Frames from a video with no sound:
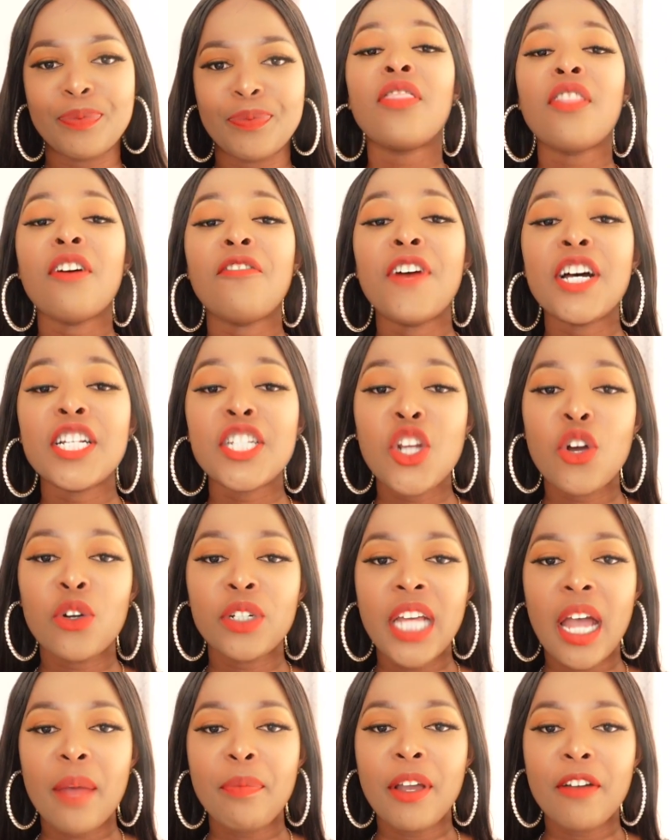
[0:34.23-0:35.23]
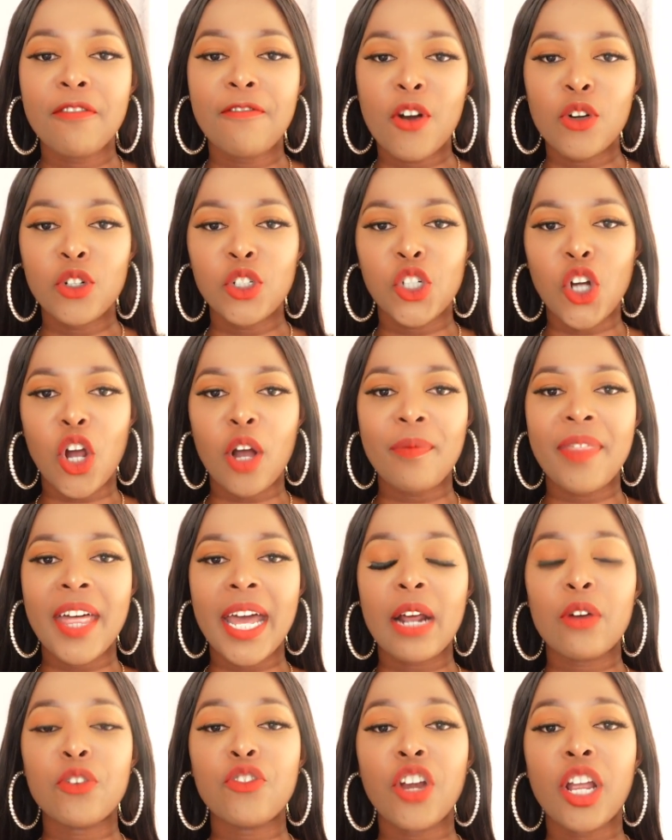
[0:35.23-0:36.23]
The first no typing phone job that
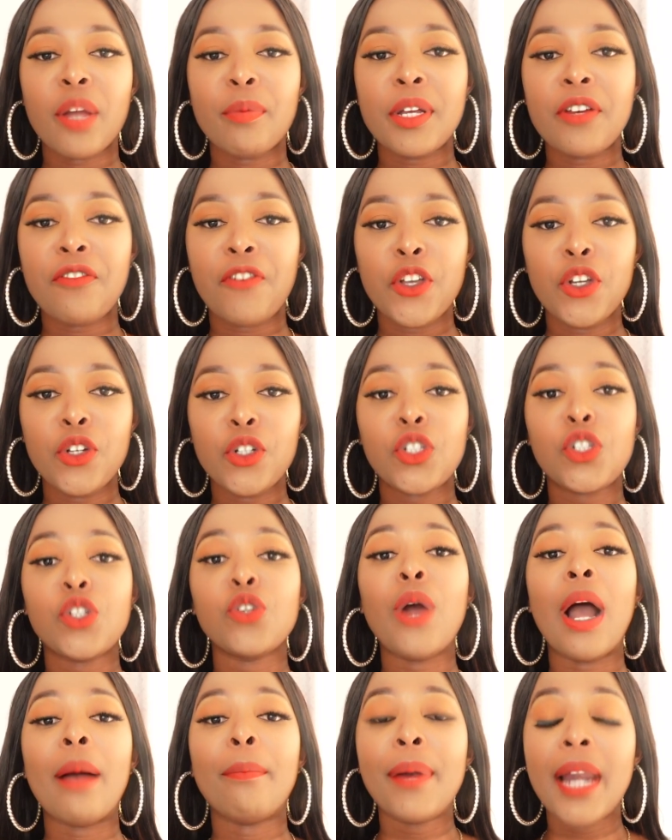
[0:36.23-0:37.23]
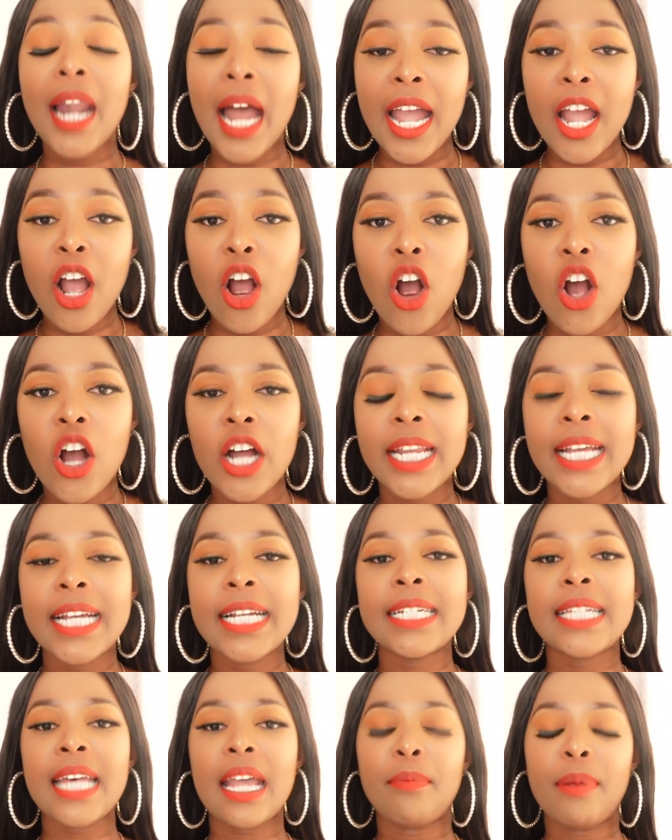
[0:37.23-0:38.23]
I would recommend for you to apply on
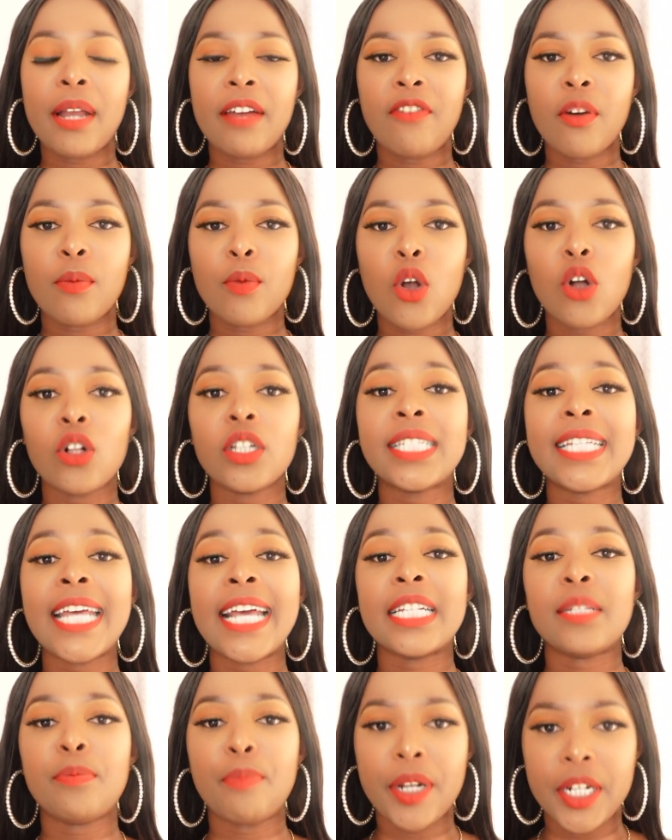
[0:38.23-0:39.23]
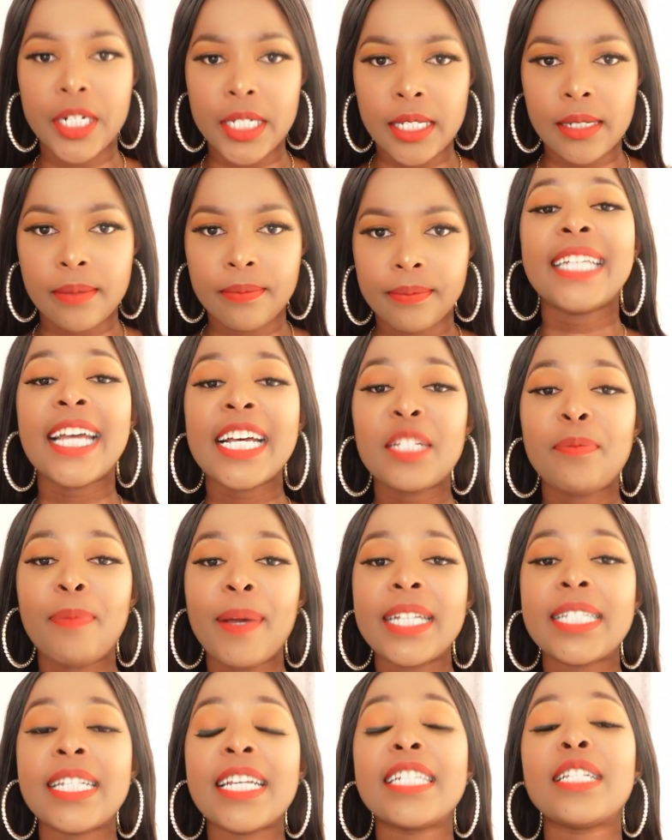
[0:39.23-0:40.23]
is a platform called TestBirds.
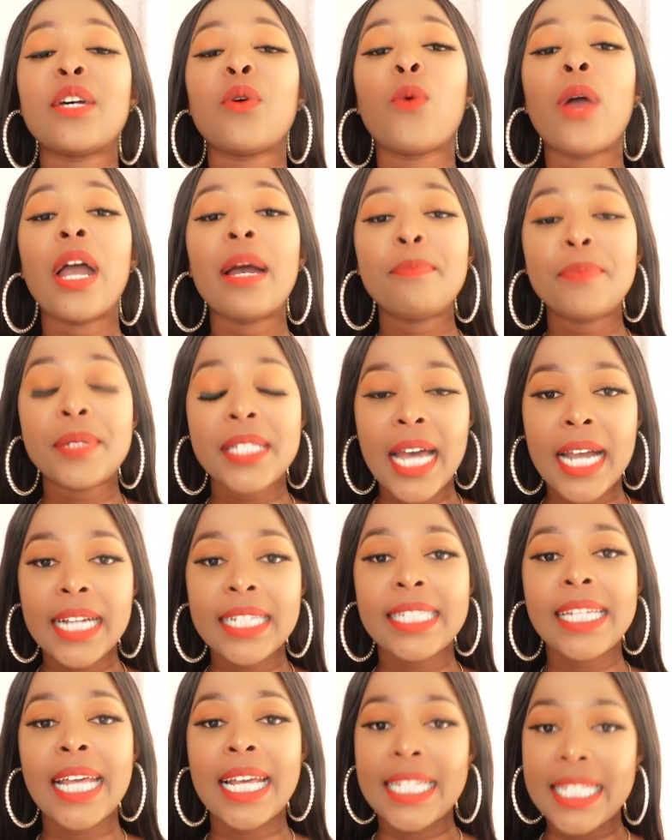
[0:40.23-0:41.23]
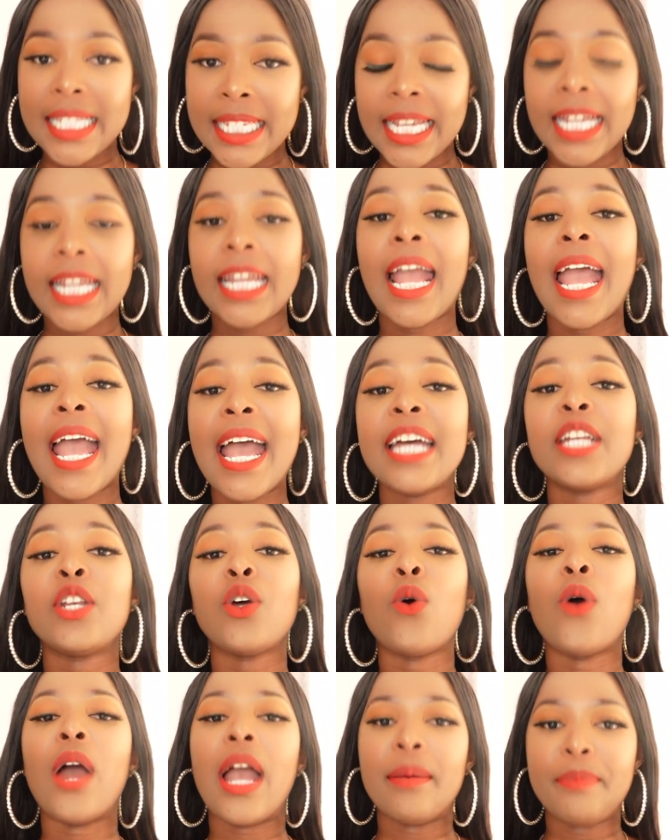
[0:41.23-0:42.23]
TestBirds is a website testing and
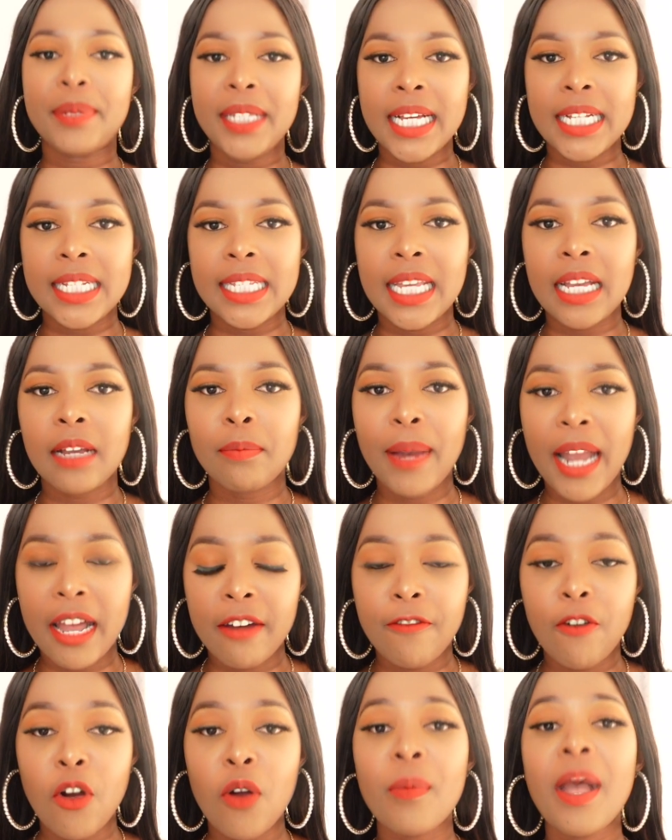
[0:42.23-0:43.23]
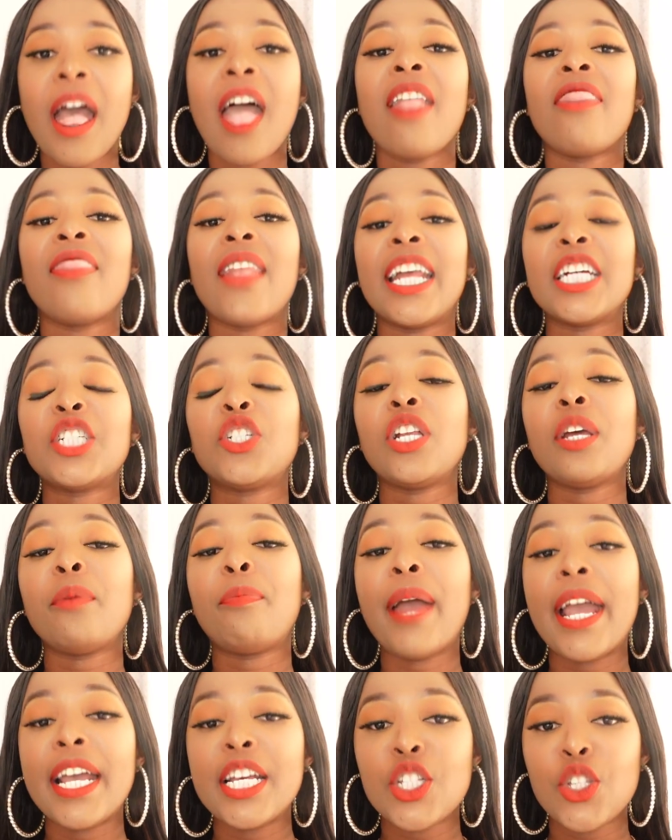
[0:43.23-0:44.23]
or app testing platform that actually
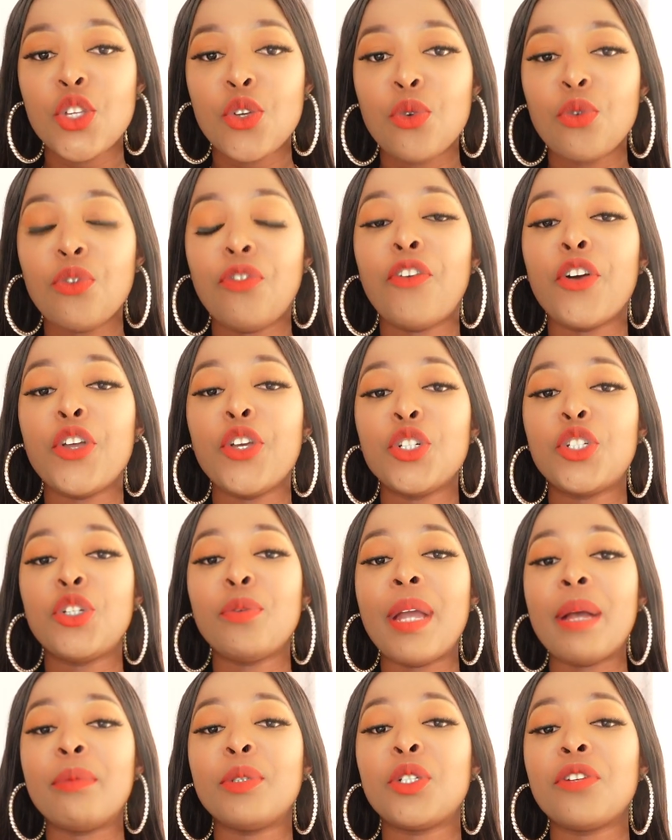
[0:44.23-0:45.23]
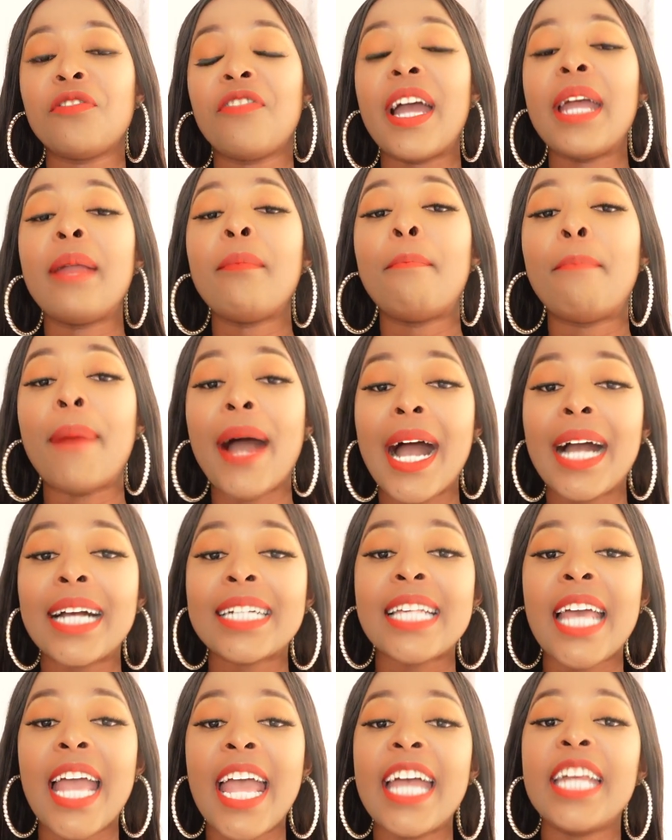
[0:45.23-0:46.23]
pays you for you to be able to find
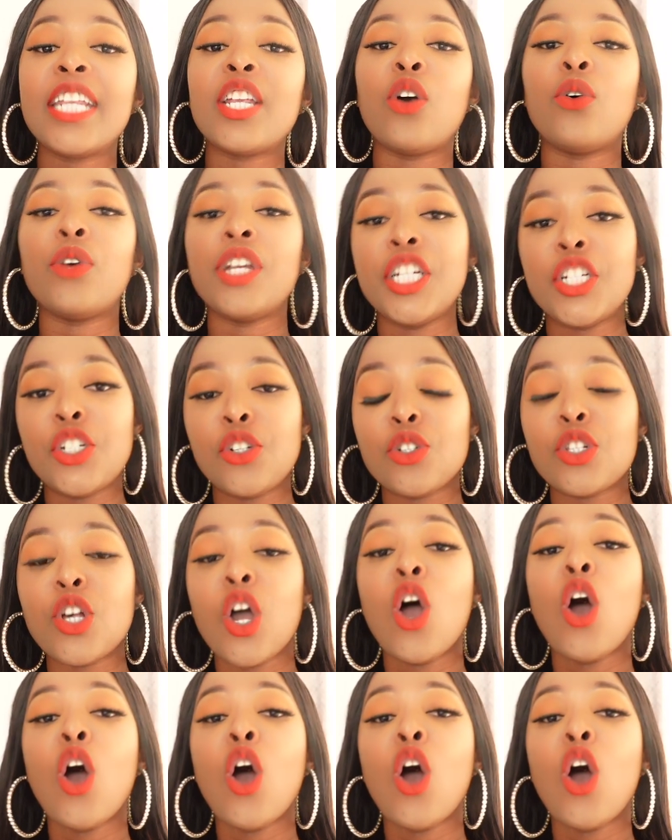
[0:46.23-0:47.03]
bugs and or issues